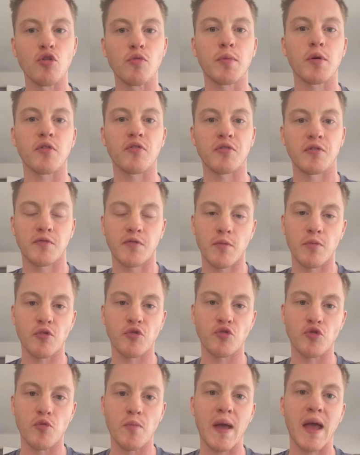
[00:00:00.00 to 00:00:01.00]
person from the
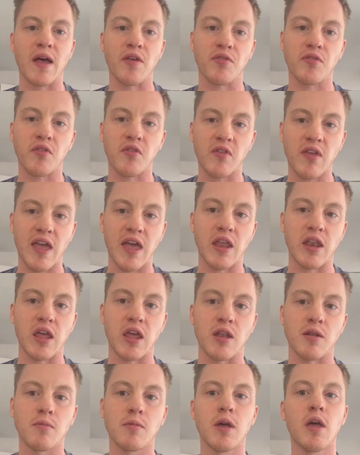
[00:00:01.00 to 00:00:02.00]
group has to scan in.